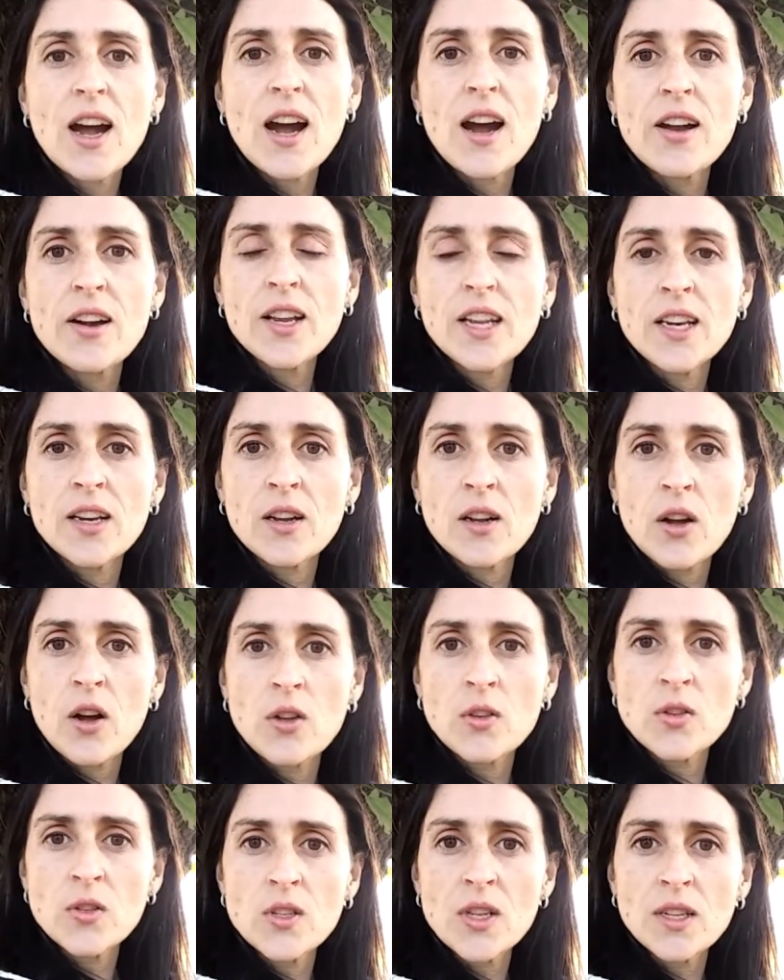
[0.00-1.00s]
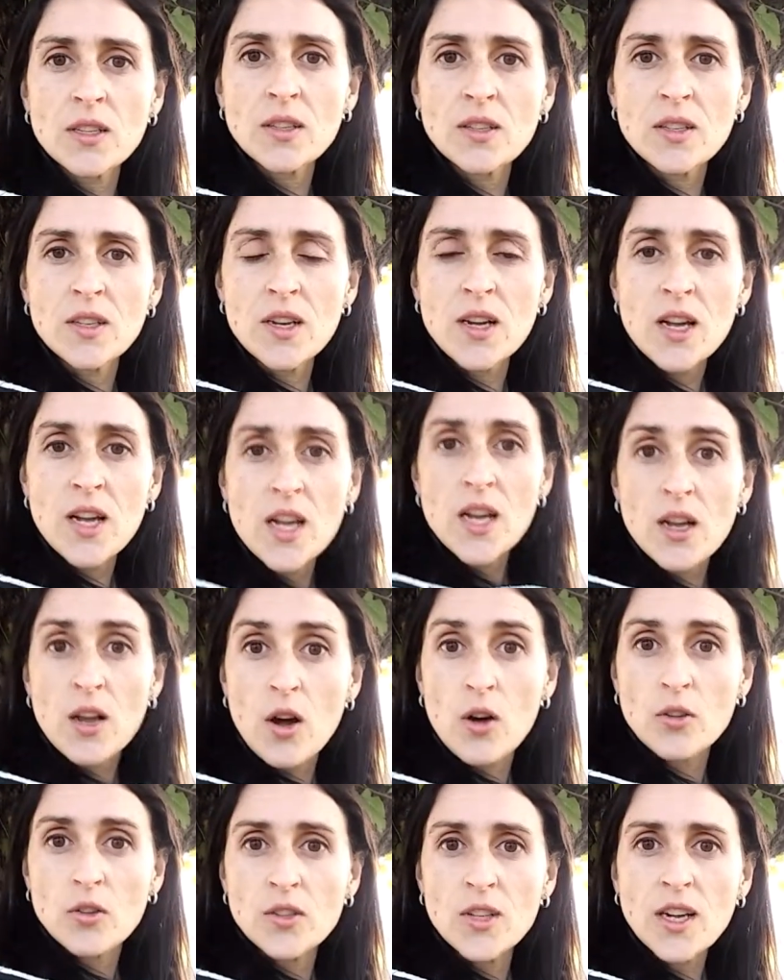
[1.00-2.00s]
are in constant
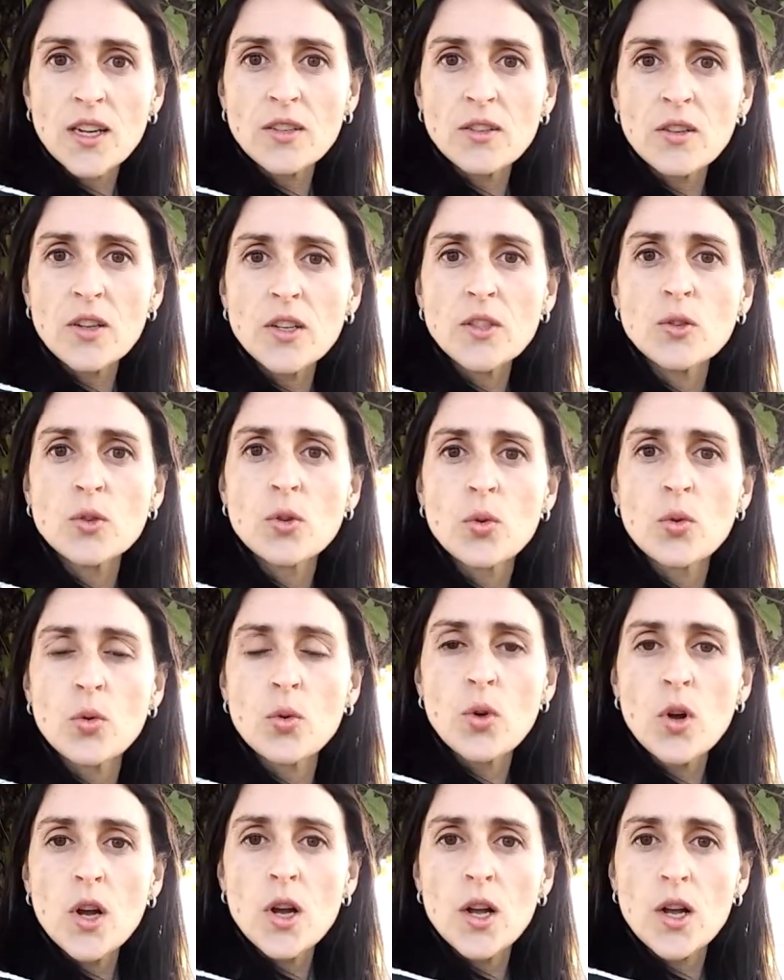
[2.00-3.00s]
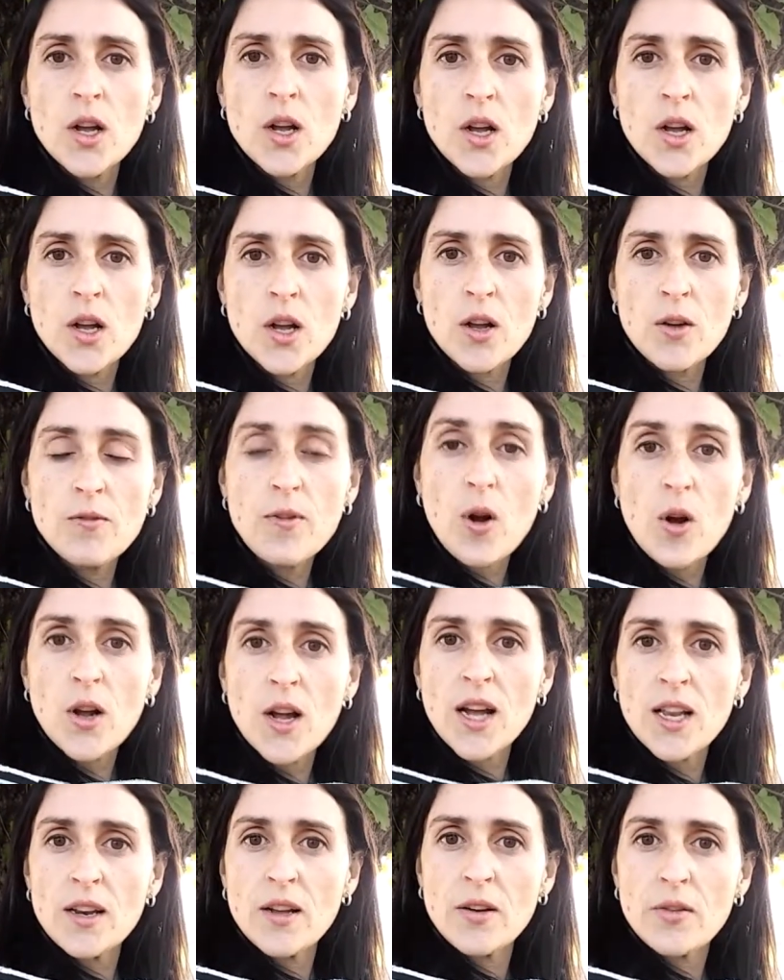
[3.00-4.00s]
contact through
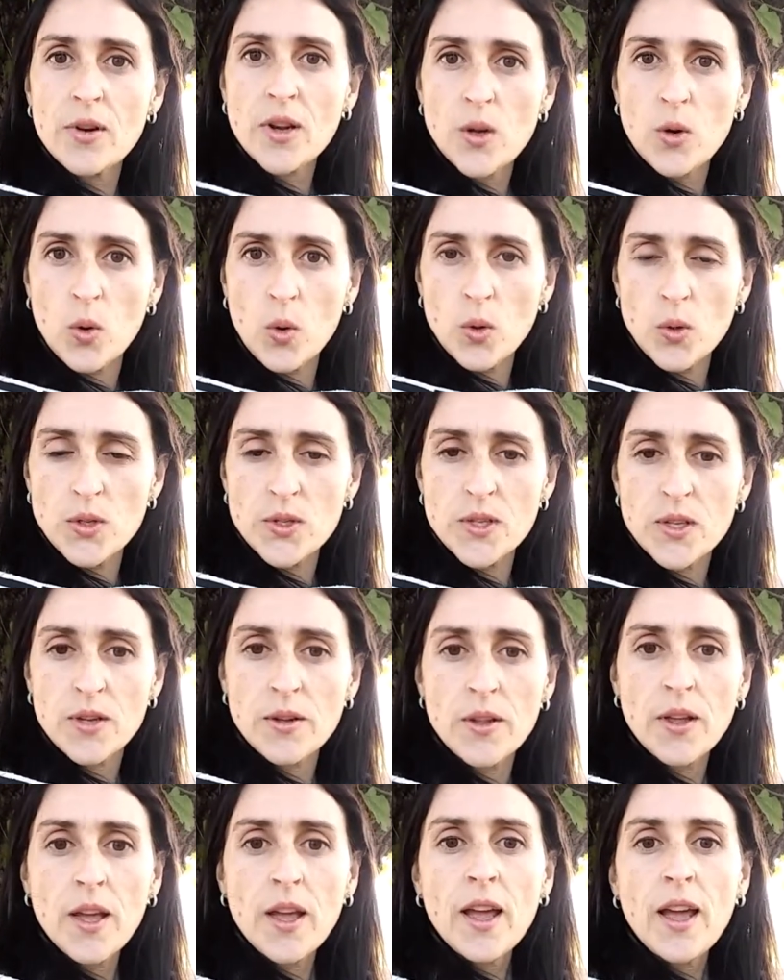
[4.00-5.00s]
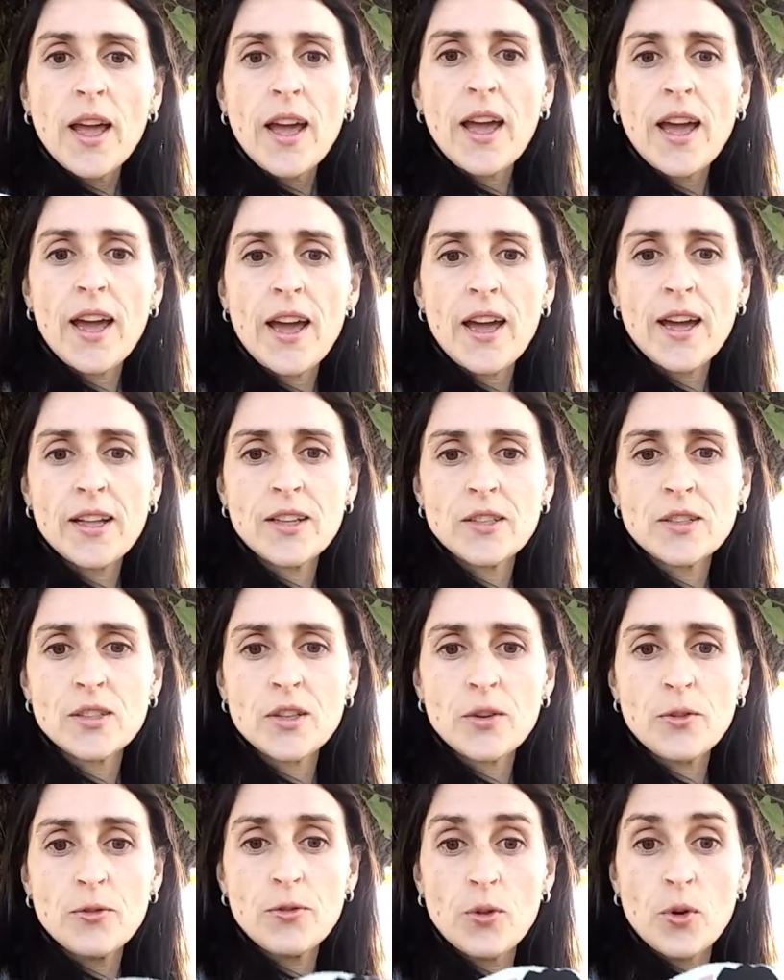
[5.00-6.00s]
vocal recalls.
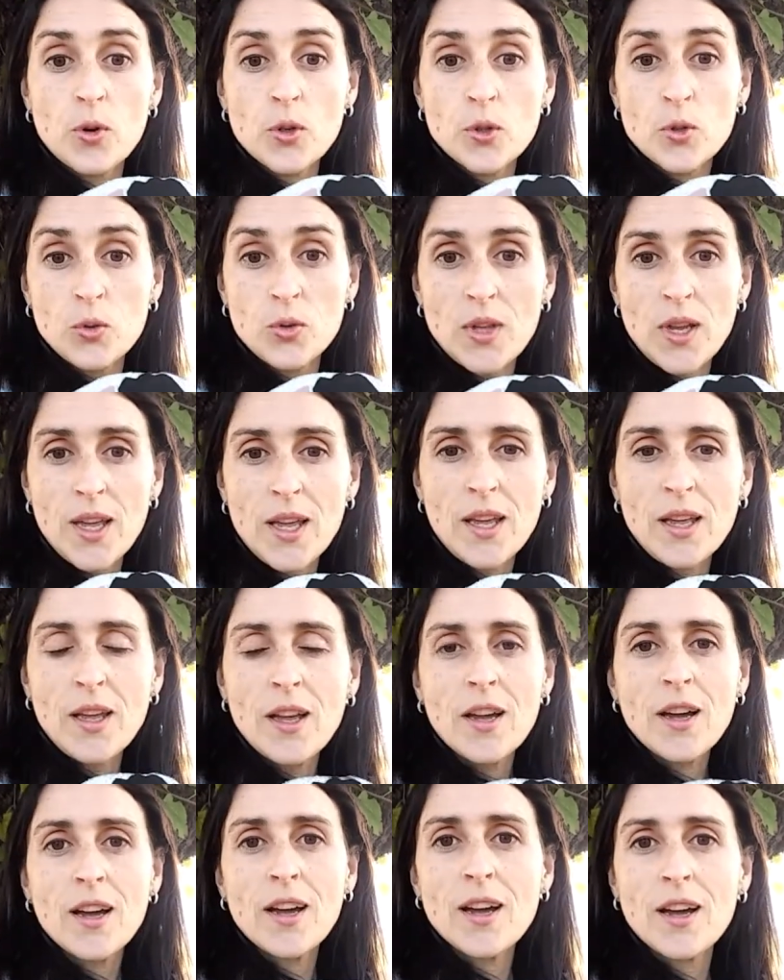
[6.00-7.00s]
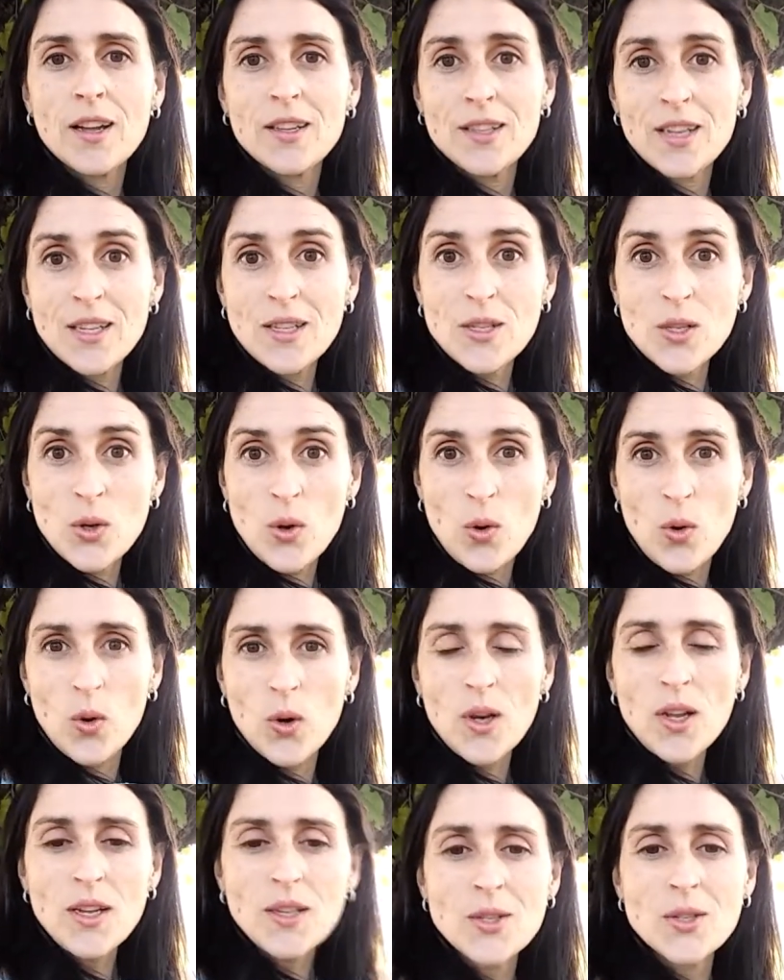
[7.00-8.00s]
And for today, that's
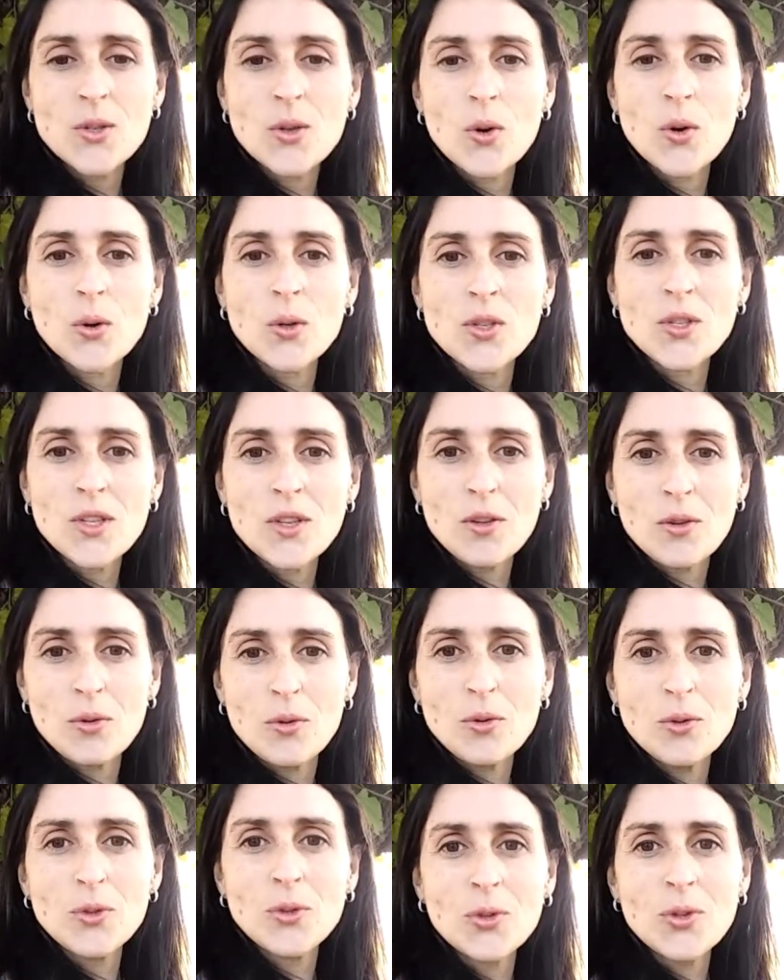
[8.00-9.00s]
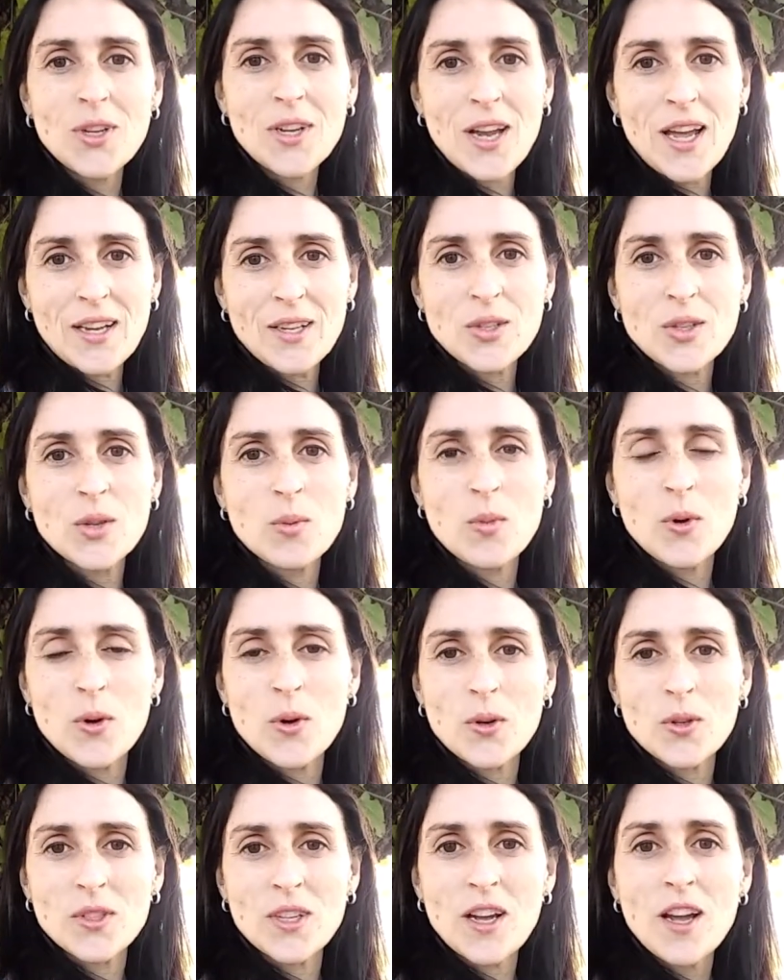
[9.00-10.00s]
all. So see you to the next
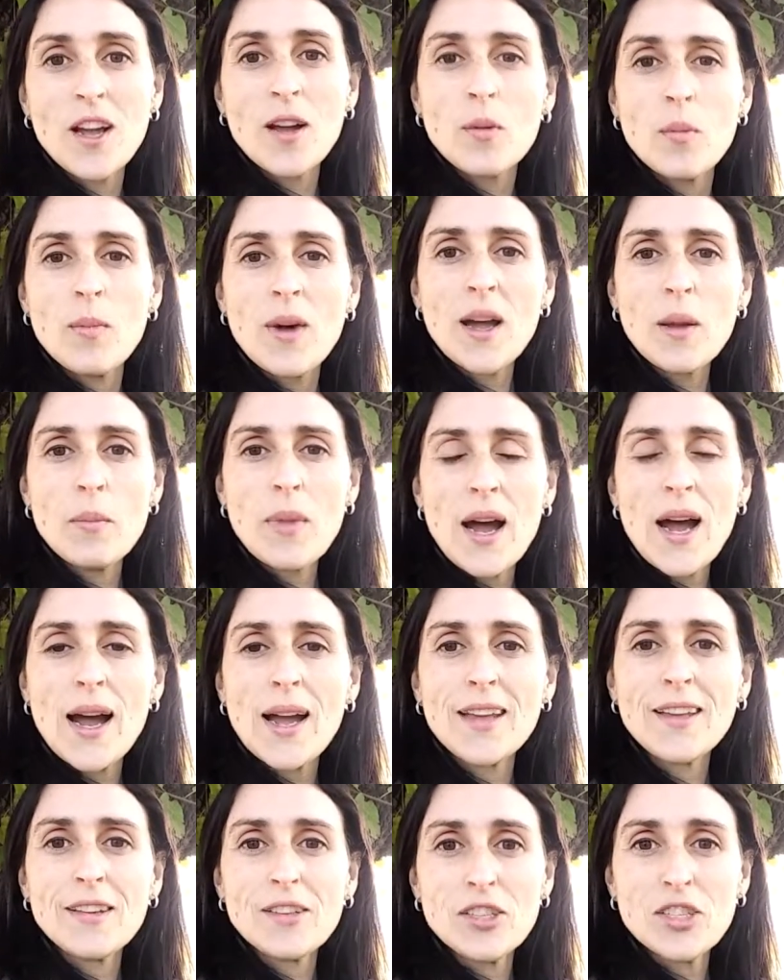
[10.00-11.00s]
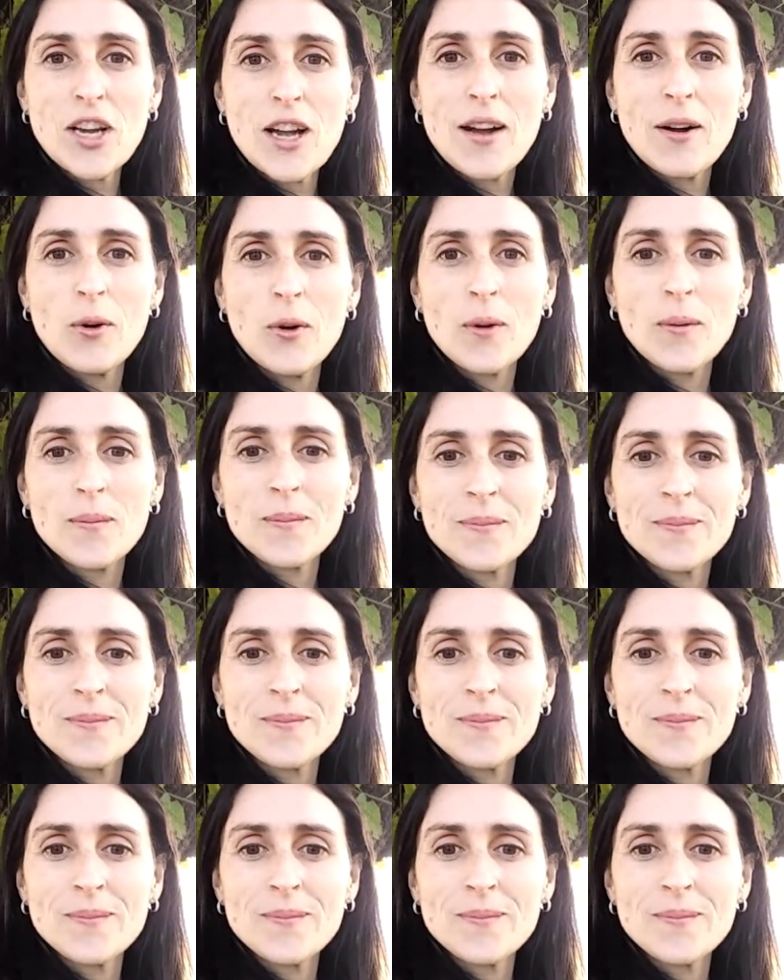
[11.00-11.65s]
bird. Bye bye. Ciao.